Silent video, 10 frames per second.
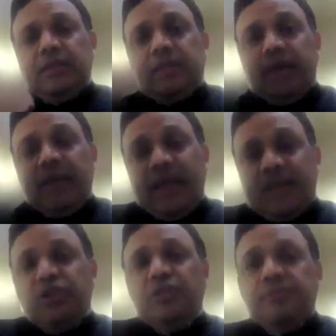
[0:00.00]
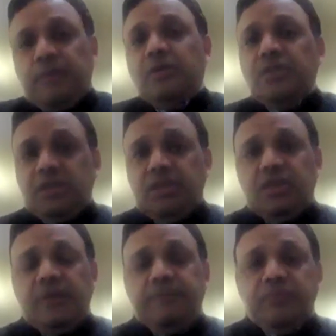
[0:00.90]
The elections
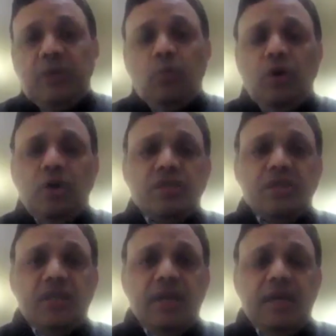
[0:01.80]
process was